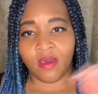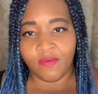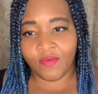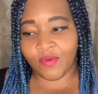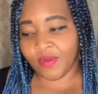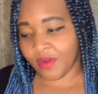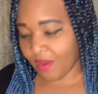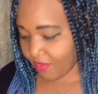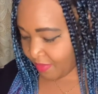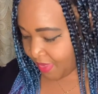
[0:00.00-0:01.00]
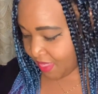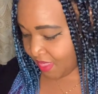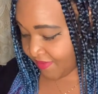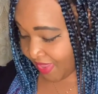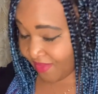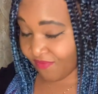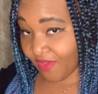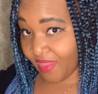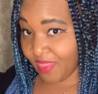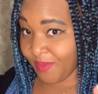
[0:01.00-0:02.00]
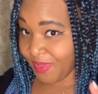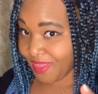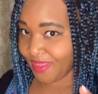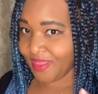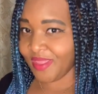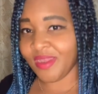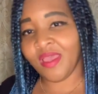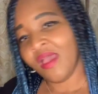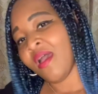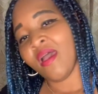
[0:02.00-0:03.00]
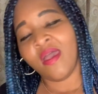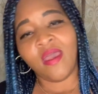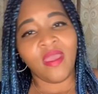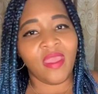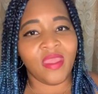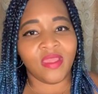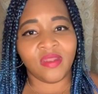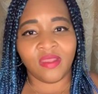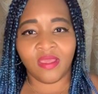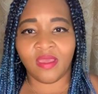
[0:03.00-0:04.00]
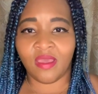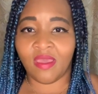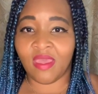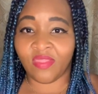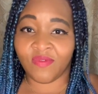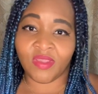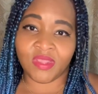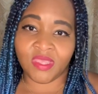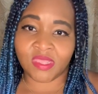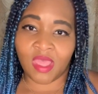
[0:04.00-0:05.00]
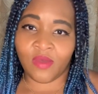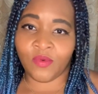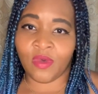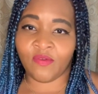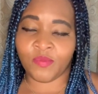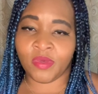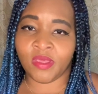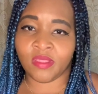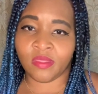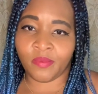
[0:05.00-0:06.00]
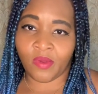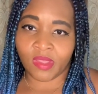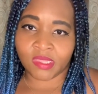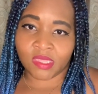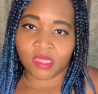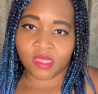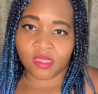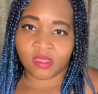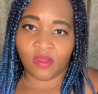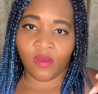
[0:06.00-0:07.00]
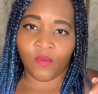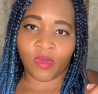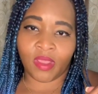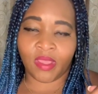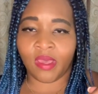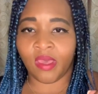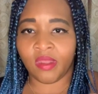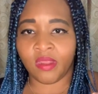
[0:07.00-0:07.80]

for all the pieces if I can find them again. And at the very least, I will have put the prices, what I got